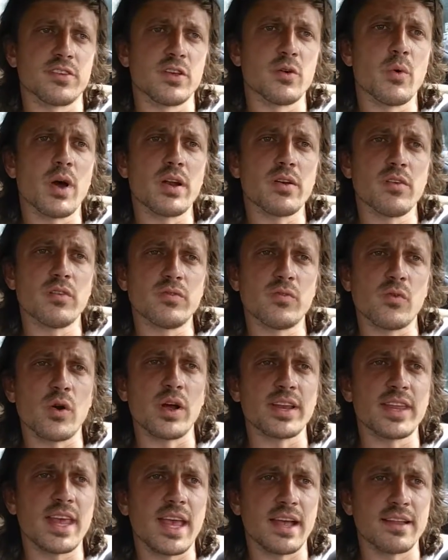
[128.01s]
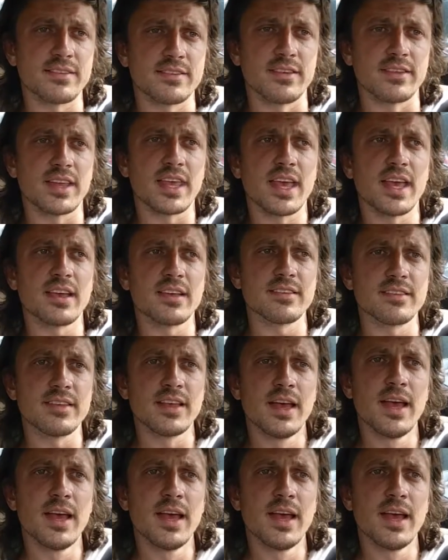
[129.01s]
So you want to avoid canceled gigs.